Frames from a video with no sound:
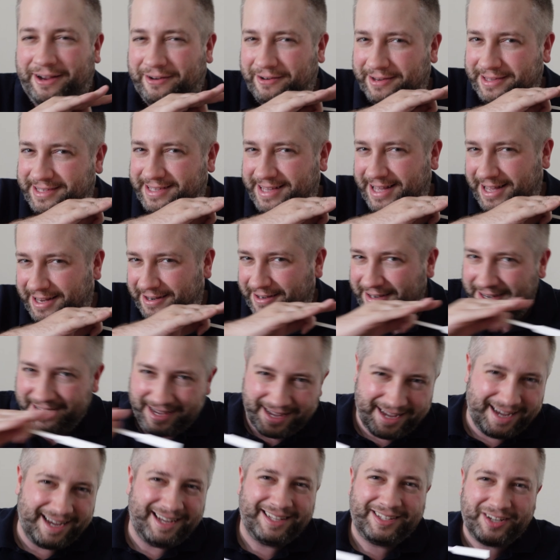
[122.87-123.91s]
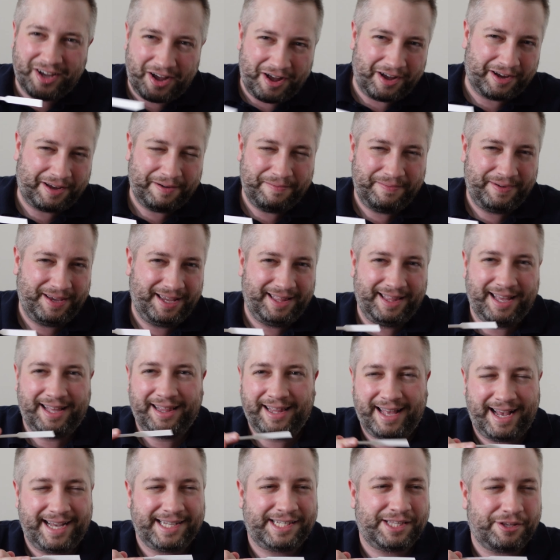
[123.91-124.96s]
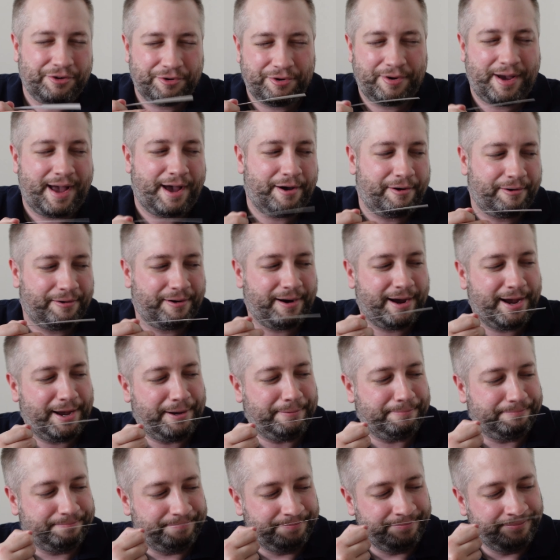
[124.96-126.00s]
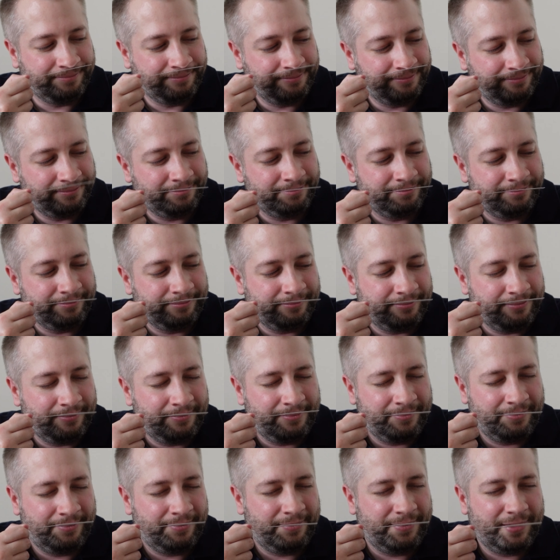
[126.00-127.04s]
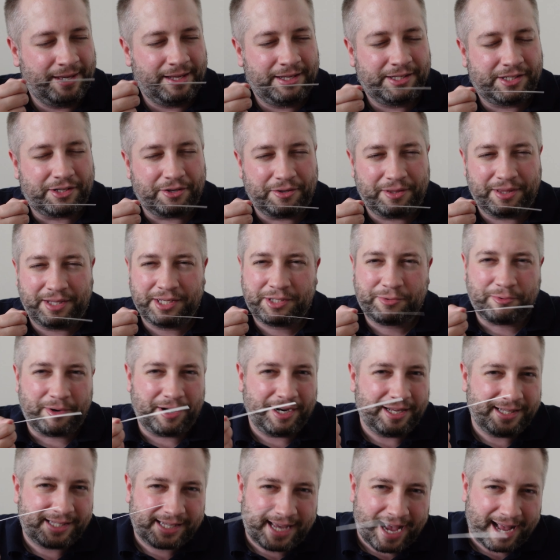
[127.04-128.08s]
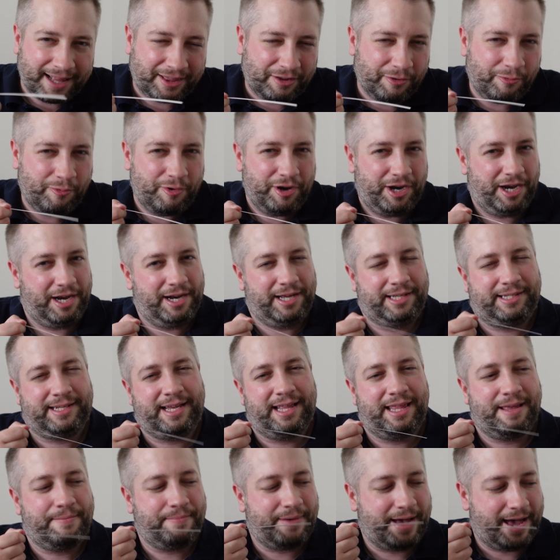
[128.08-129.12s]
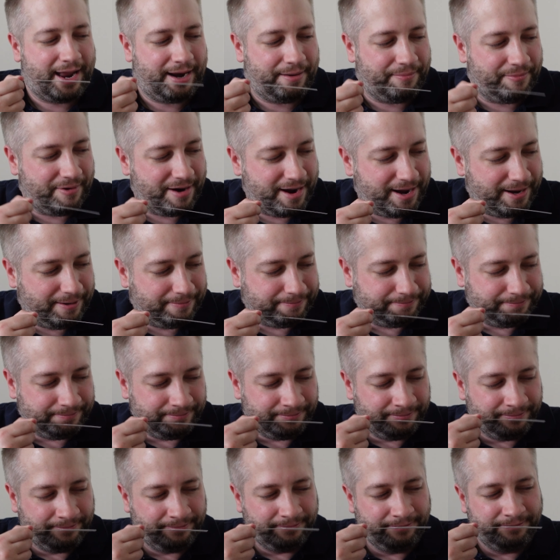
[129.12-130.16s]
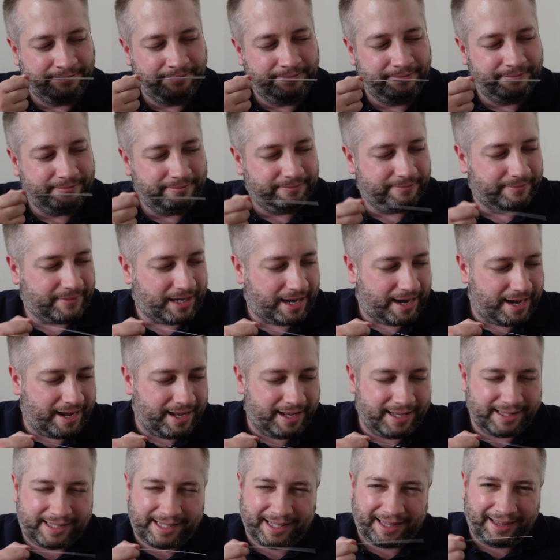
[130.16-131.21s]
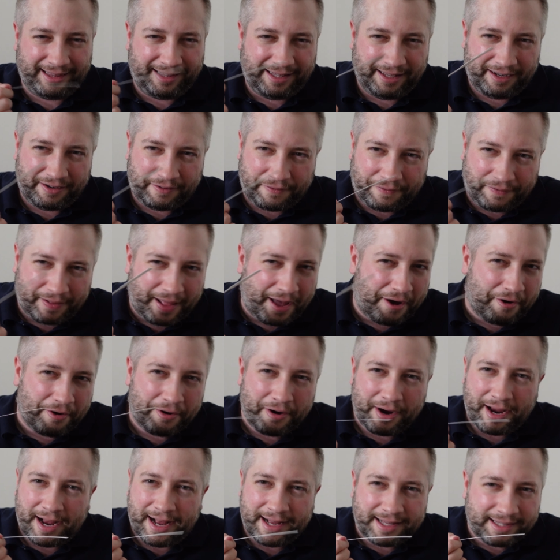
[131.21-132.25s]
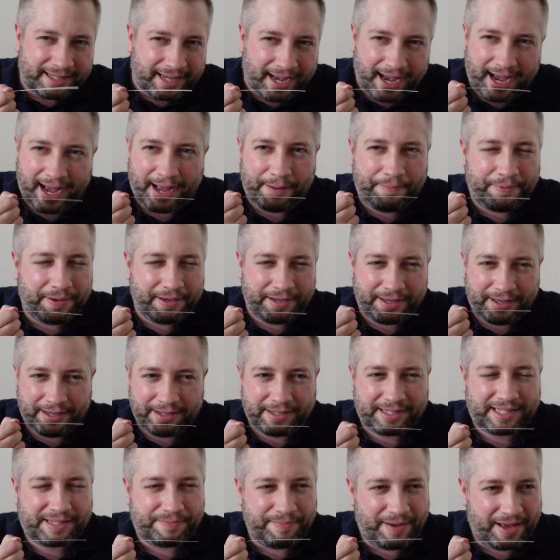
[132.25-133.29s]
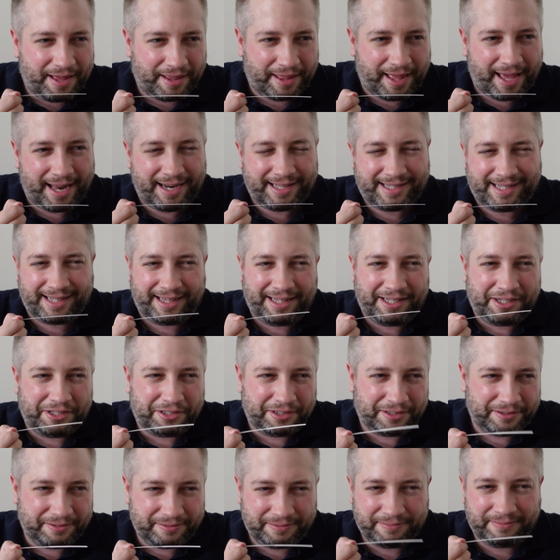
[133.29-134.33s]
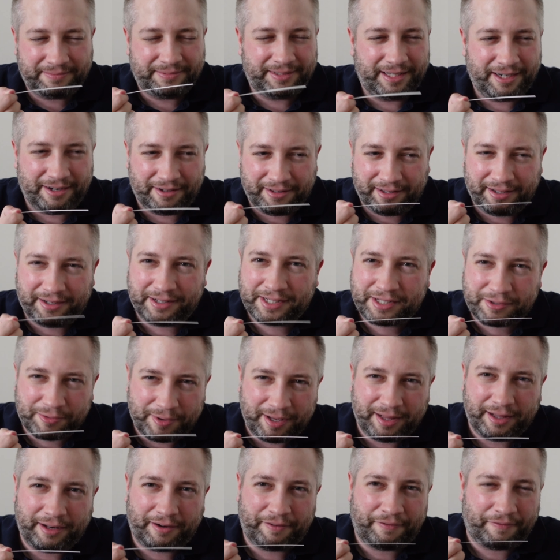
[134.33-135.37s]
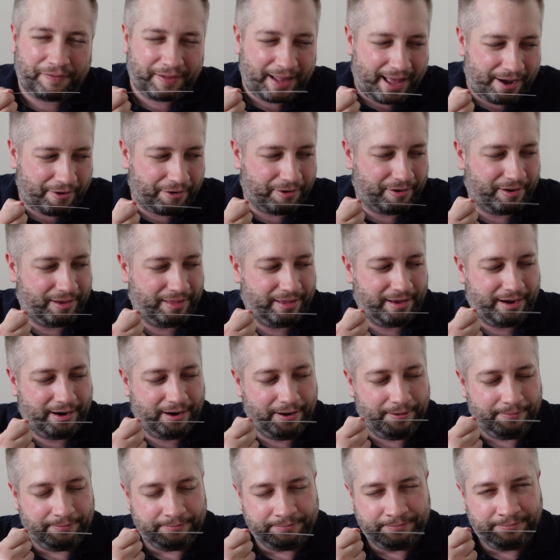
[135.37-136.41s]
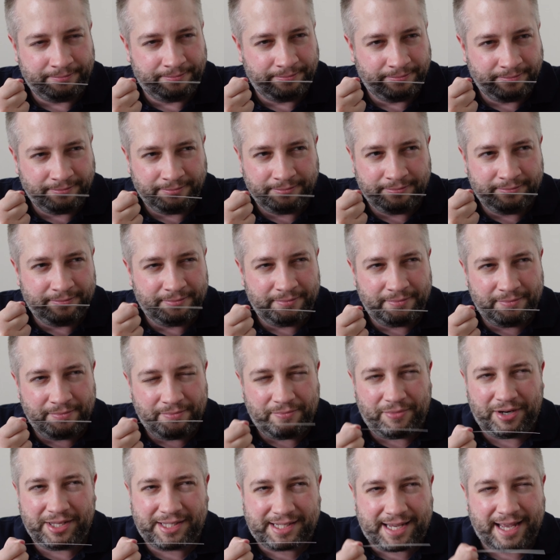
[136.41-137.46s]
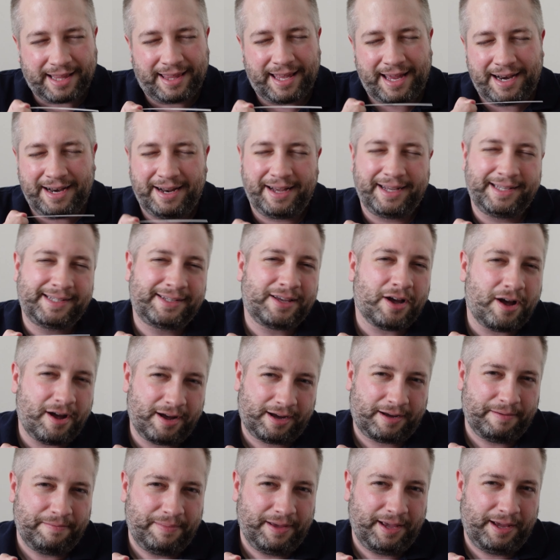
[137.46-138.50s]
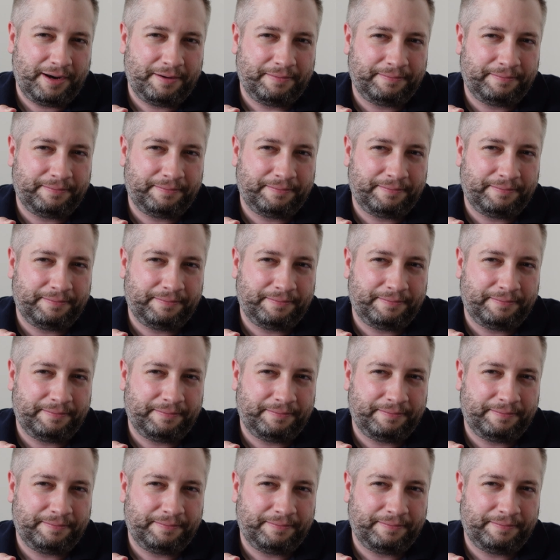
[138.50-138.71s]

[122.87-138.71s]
Code. It's that tonka bean that lasts throughout, right? So this one, it's got the woodiness on the bottom, right? Uh, it's a little flowery on top. You, you smell that. It's a little, you know, a little sweet, little flowery there. But it's got that nice tonka bean.